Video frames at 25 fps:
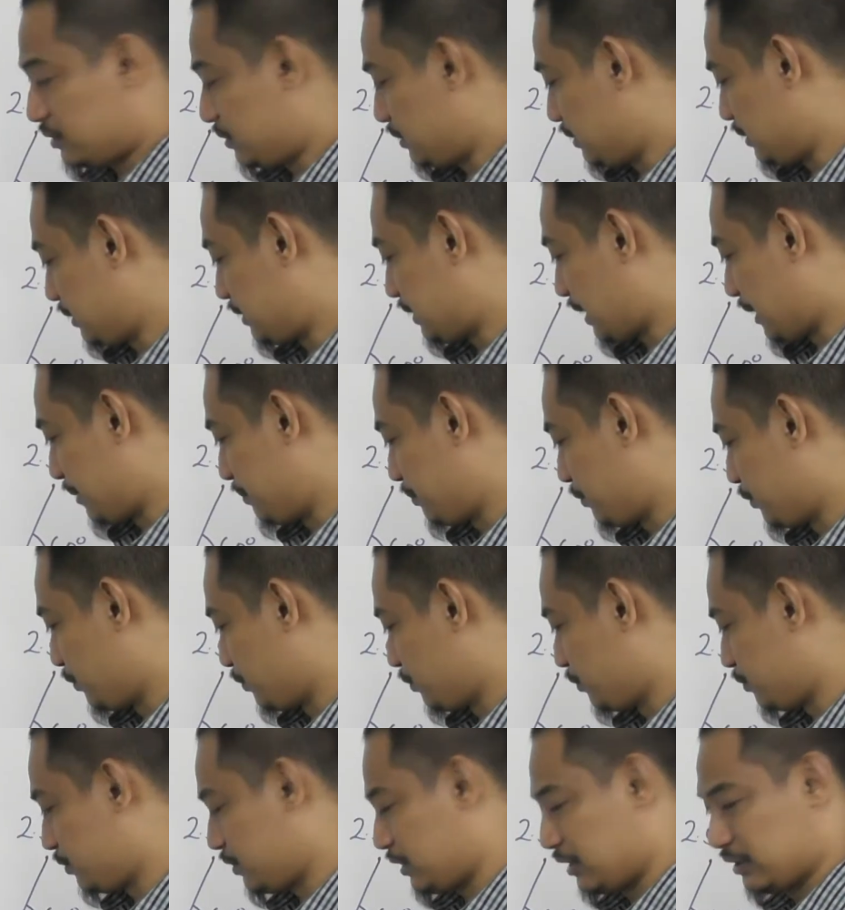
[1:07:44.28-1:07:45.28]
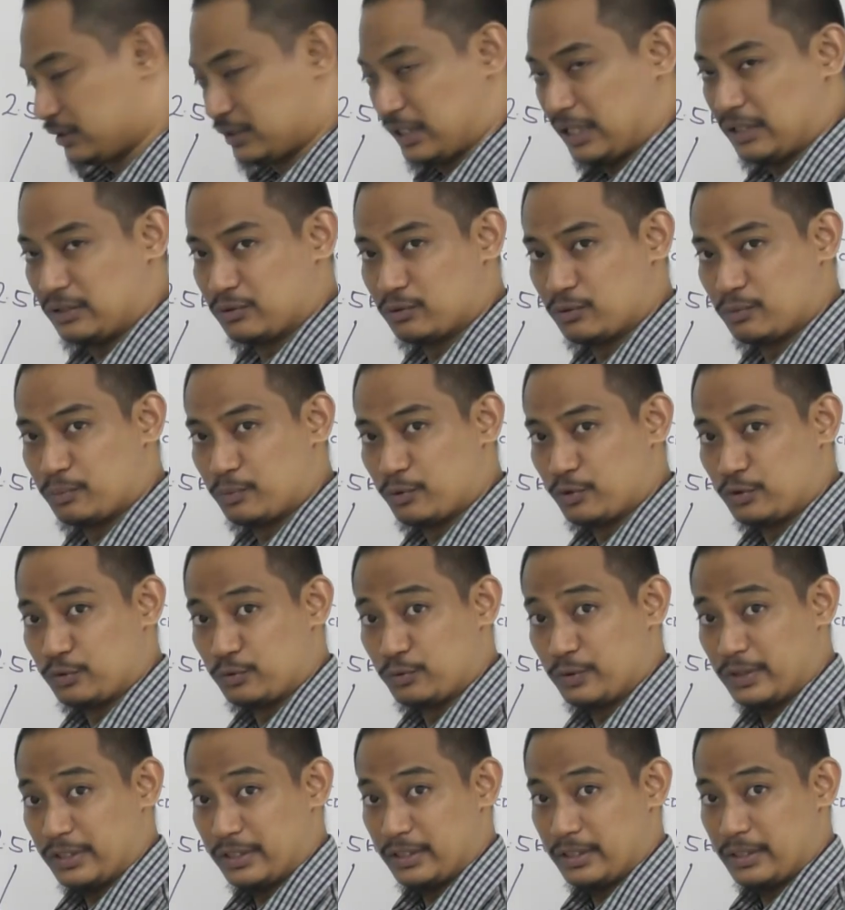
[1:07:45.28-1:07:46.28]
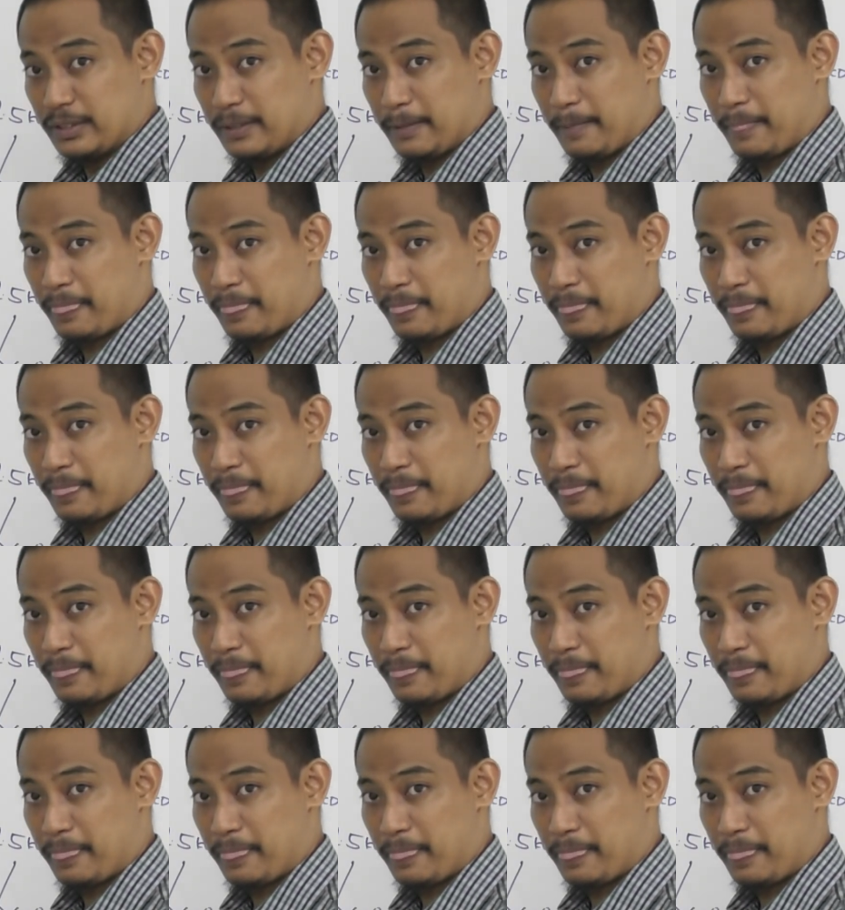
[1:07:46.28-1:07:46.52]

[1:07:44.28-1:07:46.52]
It can go both ways.